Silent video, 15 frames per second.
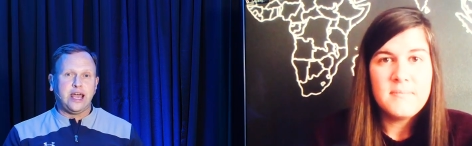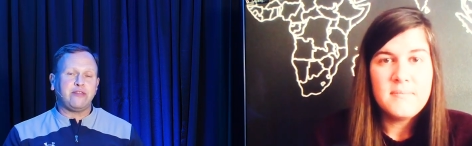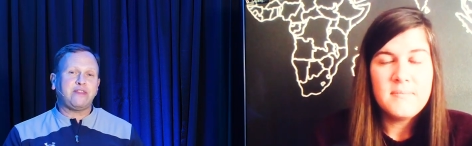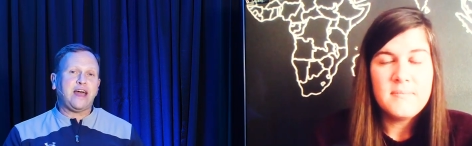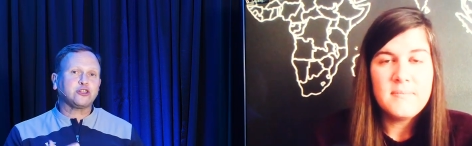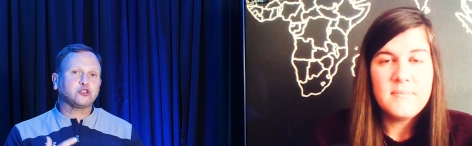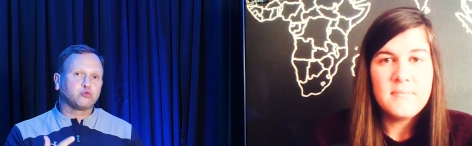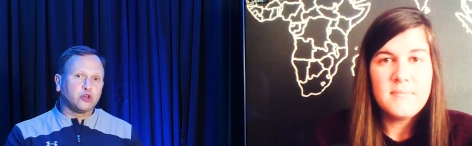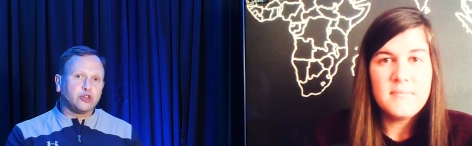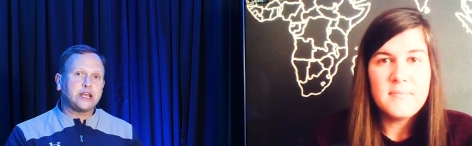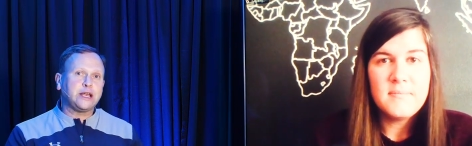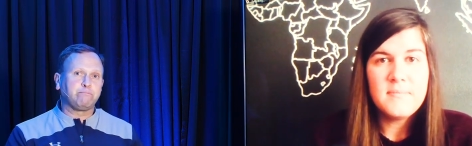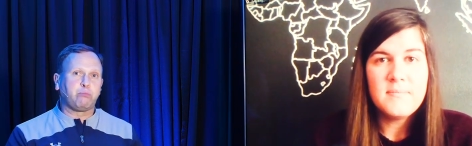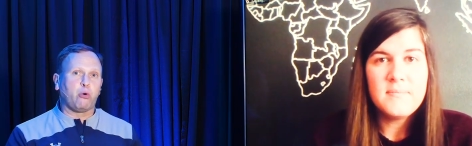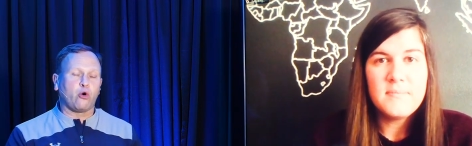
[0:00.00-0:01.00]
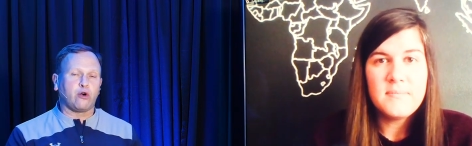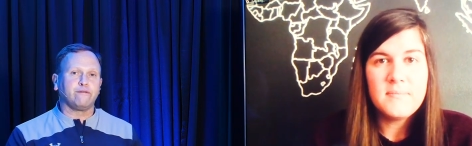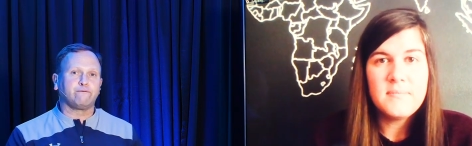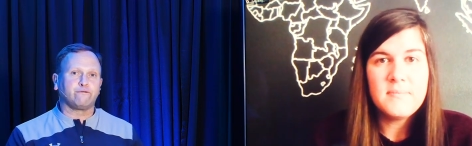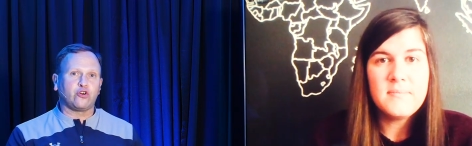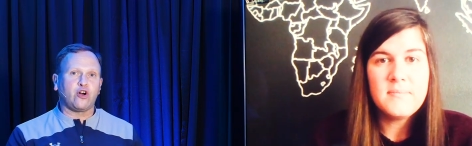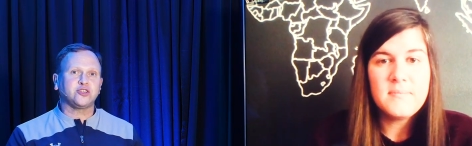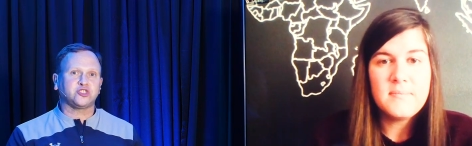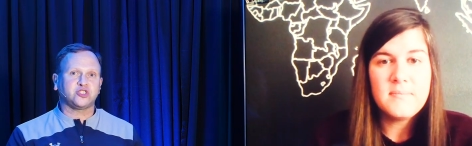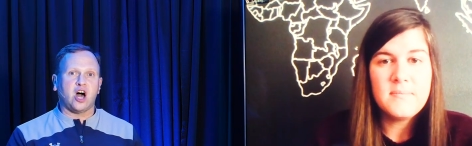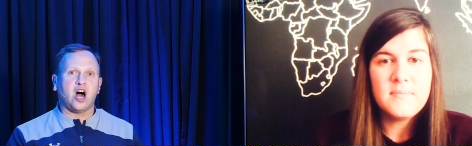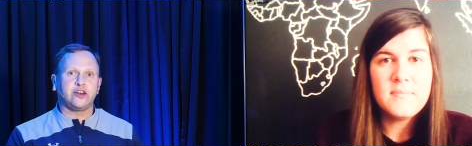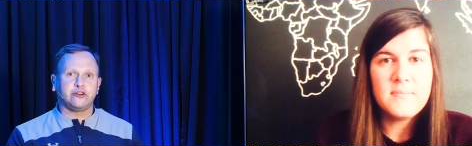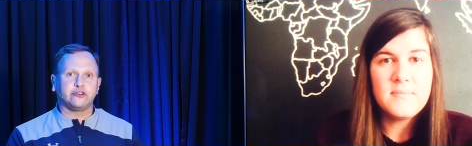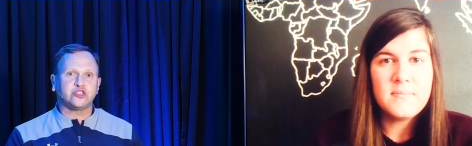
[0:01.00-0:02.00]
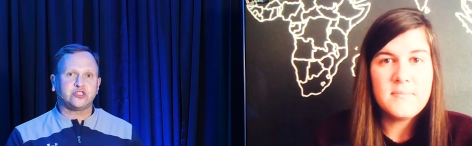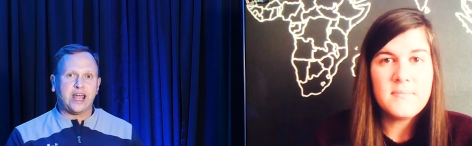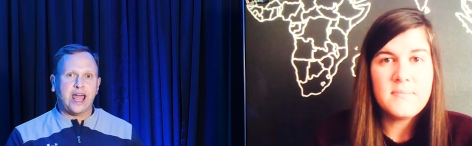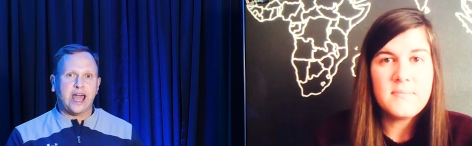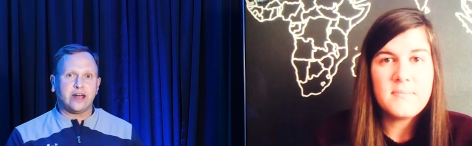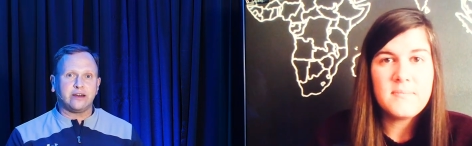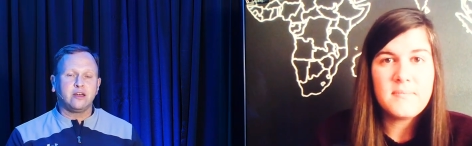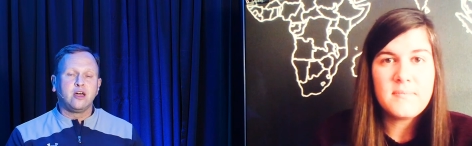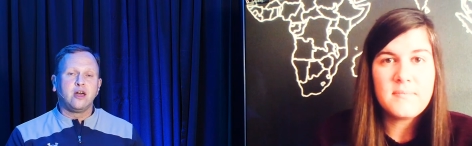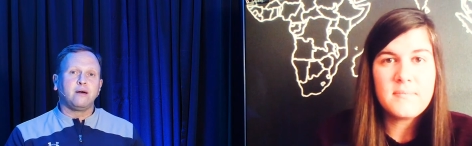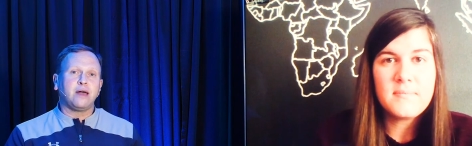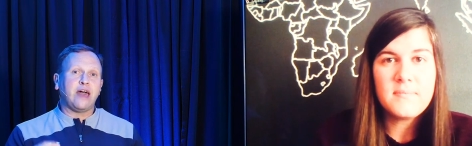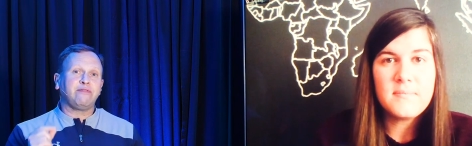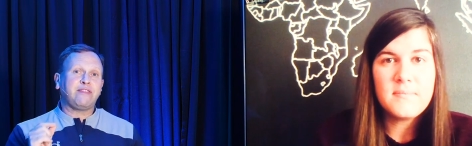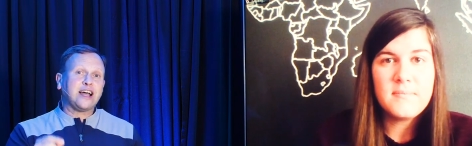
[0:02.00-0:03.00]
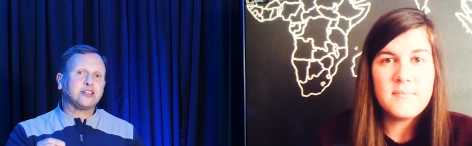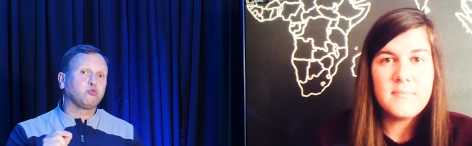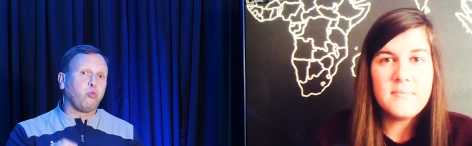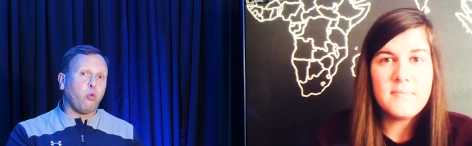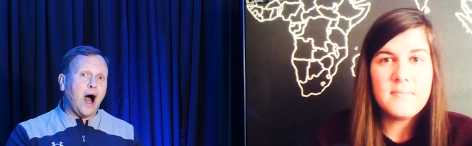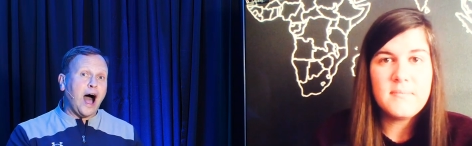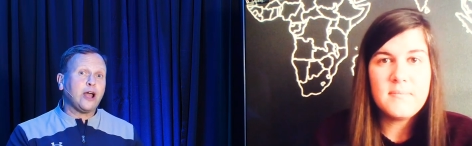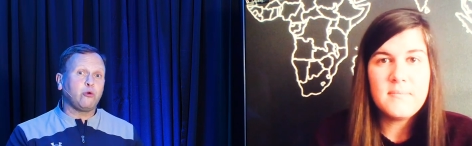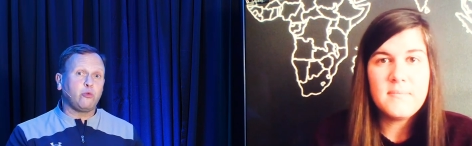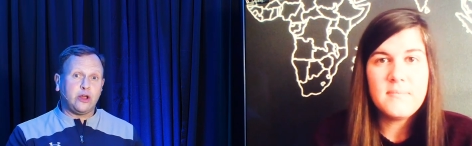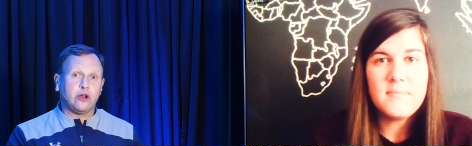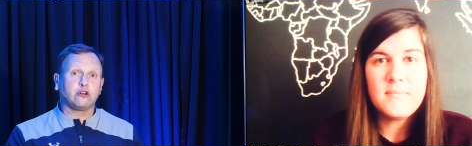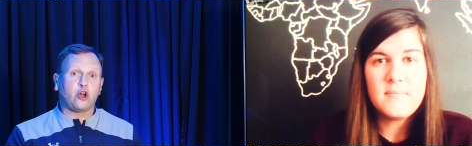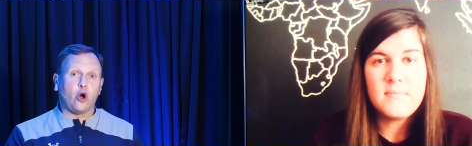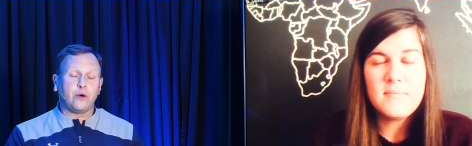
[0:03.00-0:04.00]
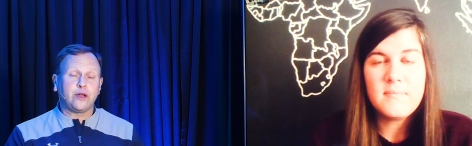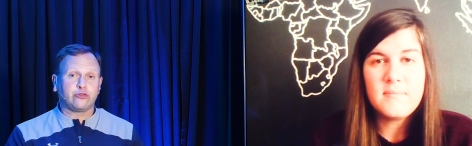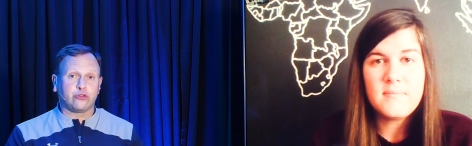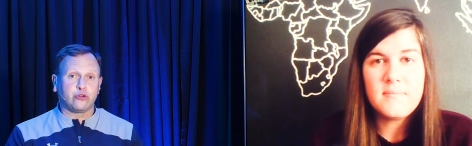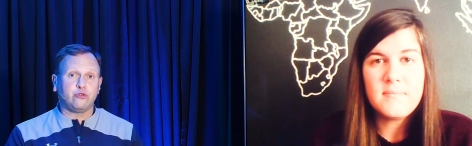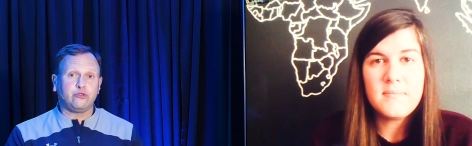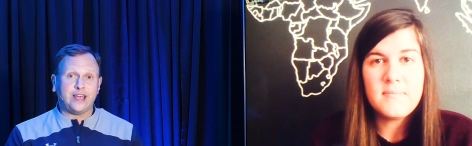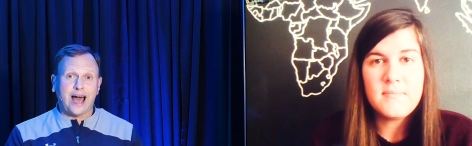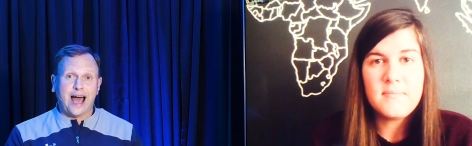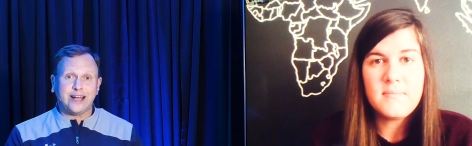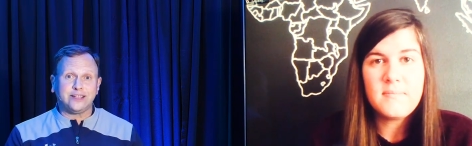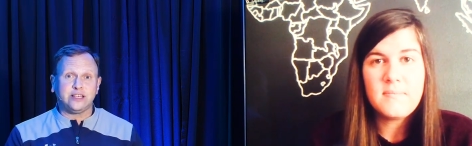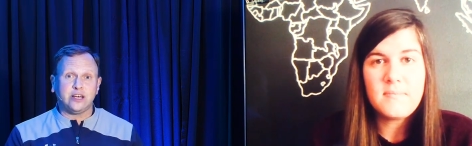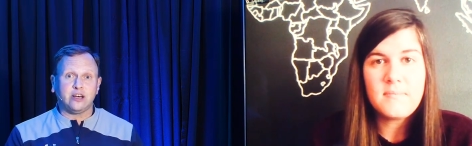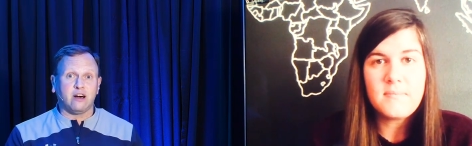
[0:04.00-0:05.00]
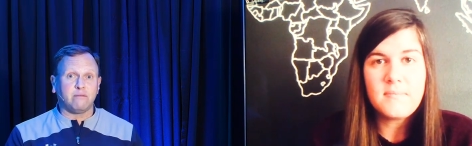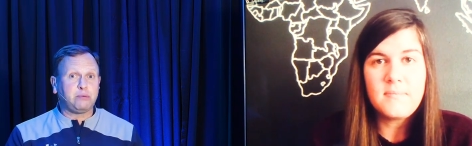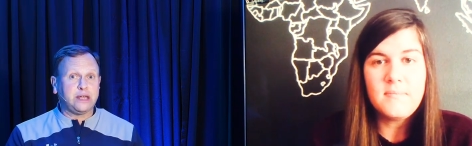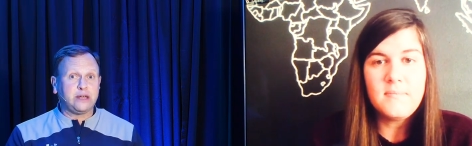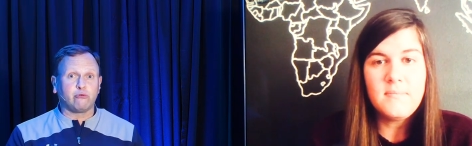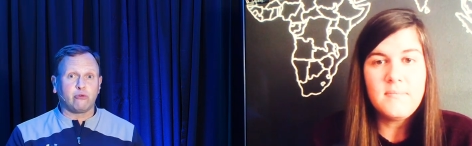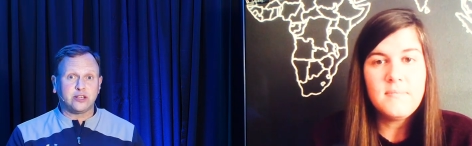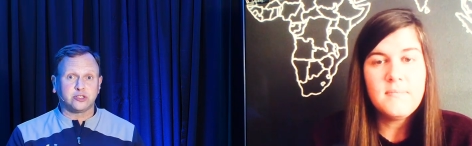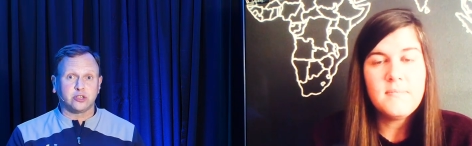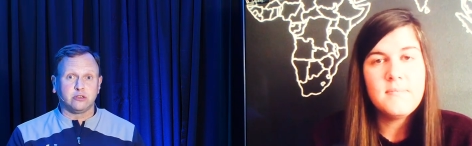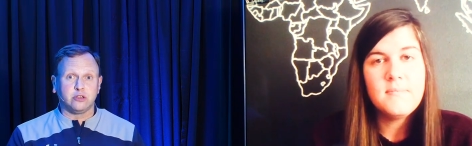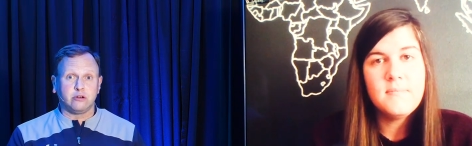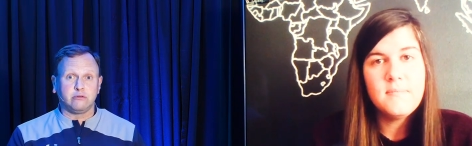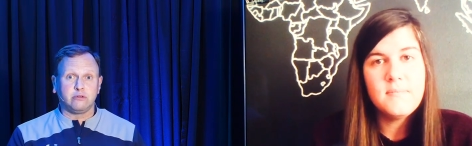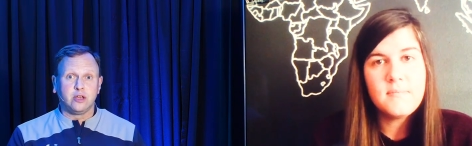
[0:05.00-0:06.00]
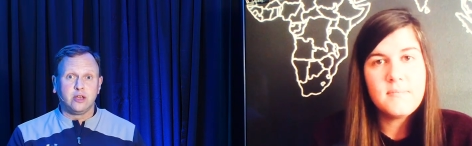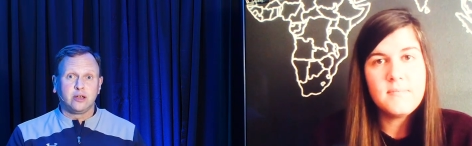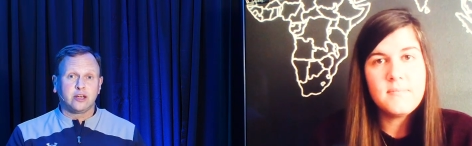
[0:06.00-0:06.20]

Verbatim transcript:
Speaker 1: And that's really important for us to understand. And that's why we are going through the idea of being resolute.